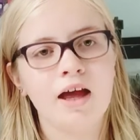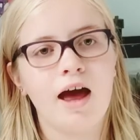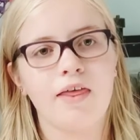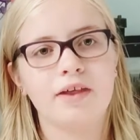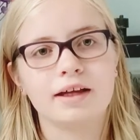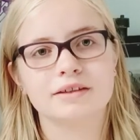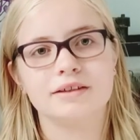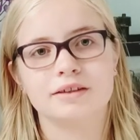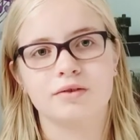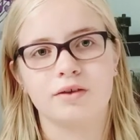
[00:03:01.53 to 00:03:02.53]
I think it's
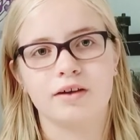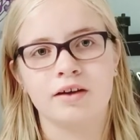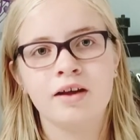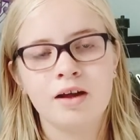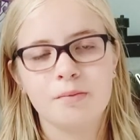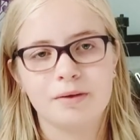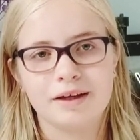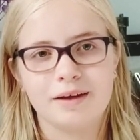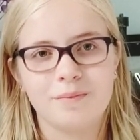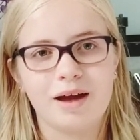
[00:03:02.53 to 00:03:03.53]
this corner, but
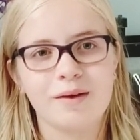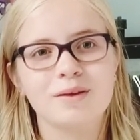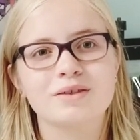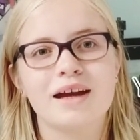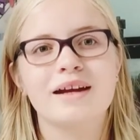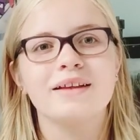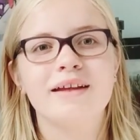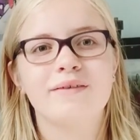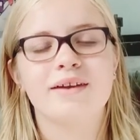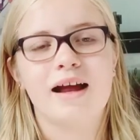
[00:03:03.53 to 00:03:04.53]
I will try to
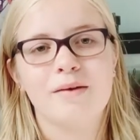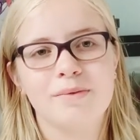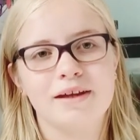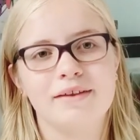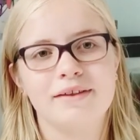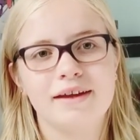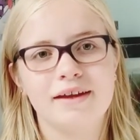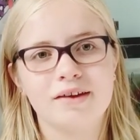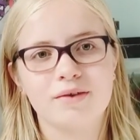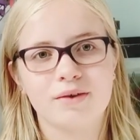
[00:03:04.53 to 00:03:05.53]
leave it up in
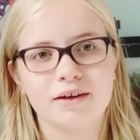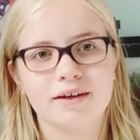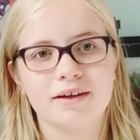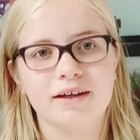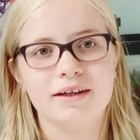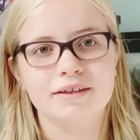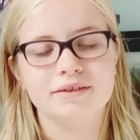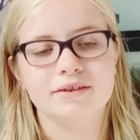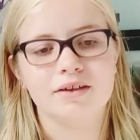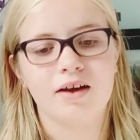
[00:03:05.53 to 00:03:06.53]
the corner.
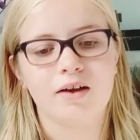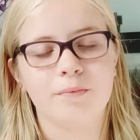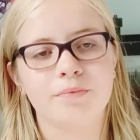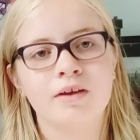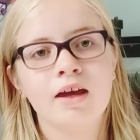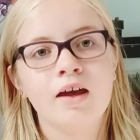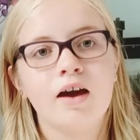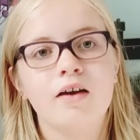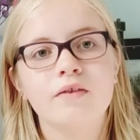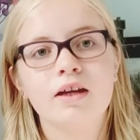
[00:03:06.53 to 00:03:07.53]
Is
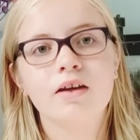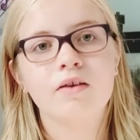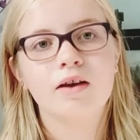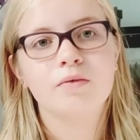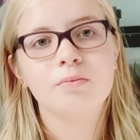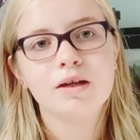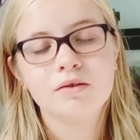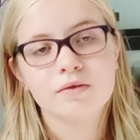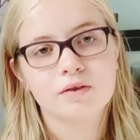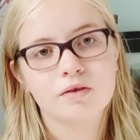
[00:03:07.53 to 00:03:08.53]
a video of me
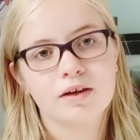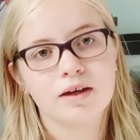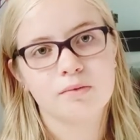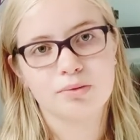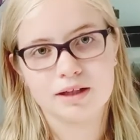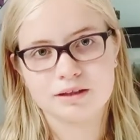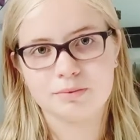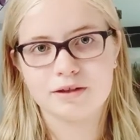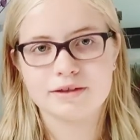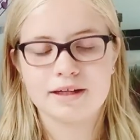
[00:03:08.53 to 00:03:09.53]
reviewing
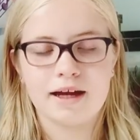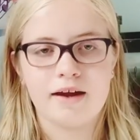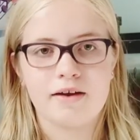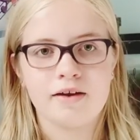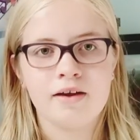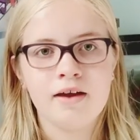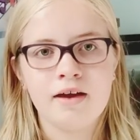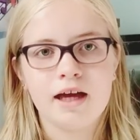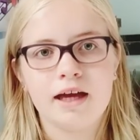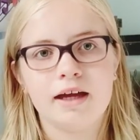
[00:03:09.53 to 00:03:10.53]
PetSmart's care,
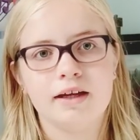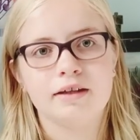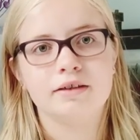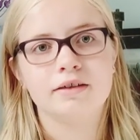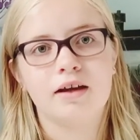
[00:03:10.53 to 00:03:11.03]
and